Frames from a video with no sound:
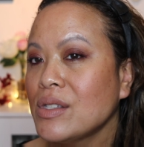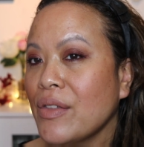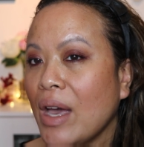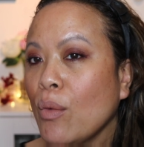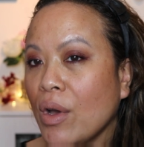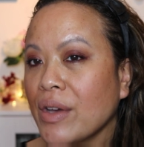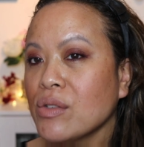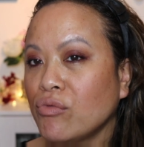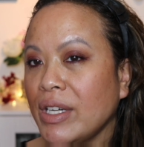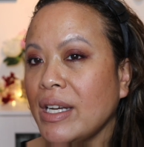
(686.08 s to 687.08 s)
So that works
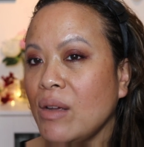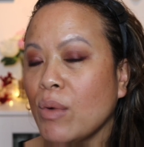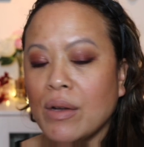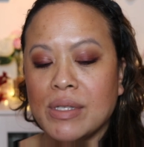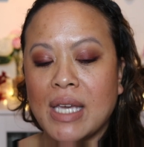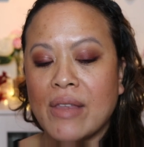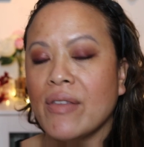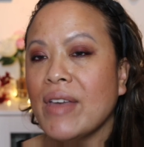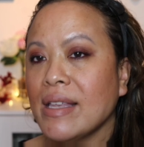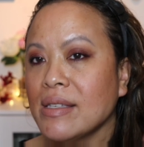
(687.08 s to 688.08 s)
really well together.
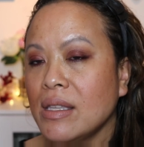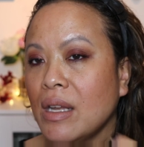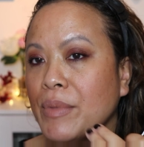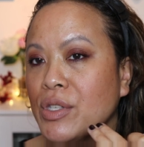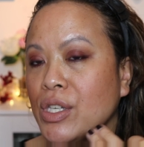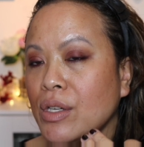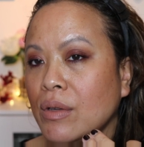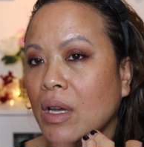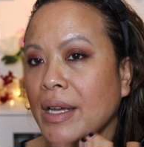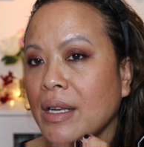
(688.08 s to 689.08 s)
That's the number two
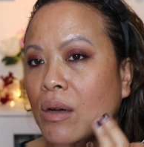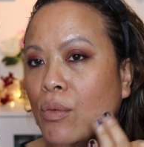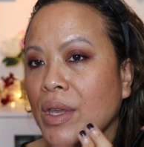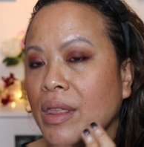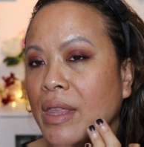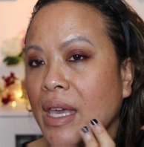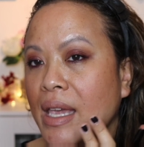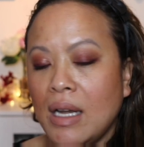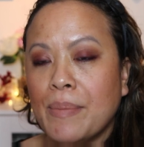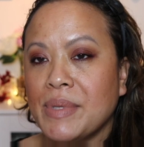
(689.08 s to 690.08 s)
liner with
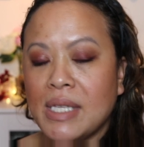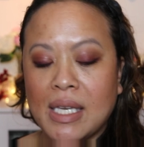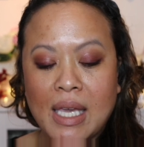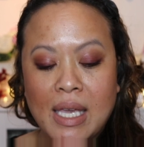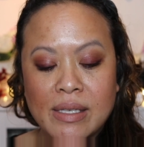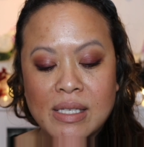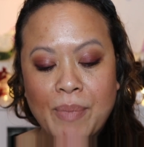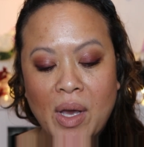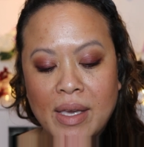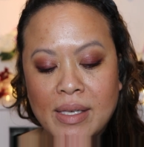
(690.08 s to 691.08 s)
the lipstick in
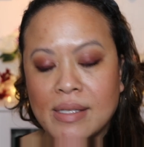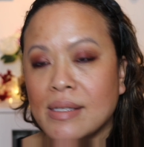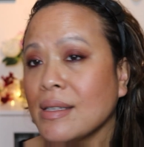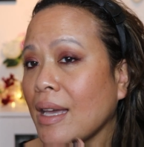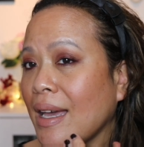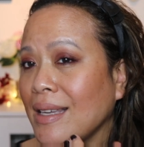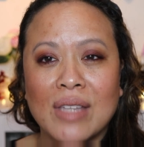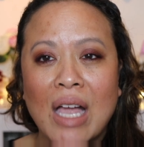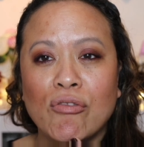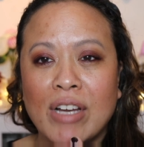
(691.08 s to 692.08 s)
Spice and
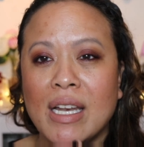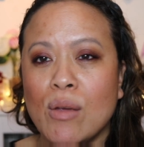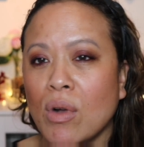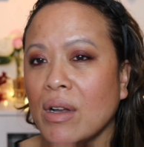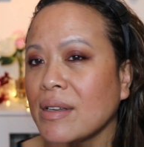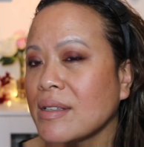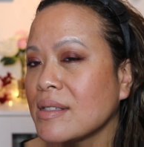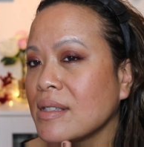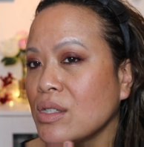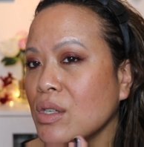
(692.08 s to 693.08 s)
that really works.
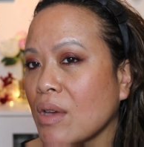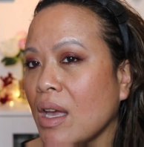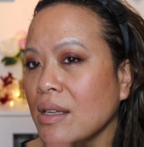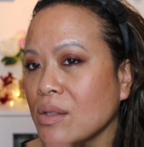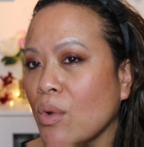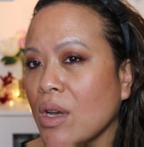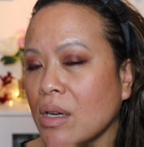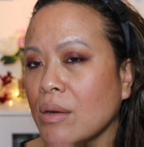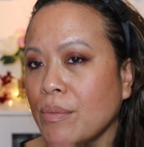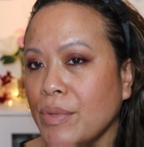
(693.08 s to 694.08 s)
The two colours work
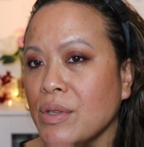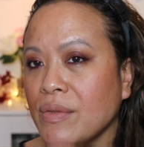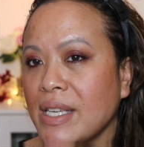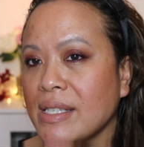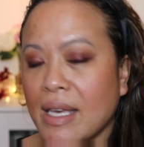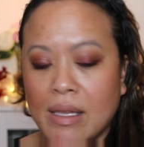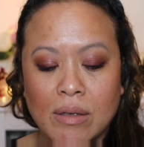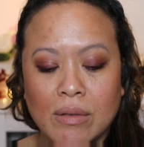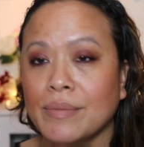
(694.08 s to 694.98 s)
beautifully together.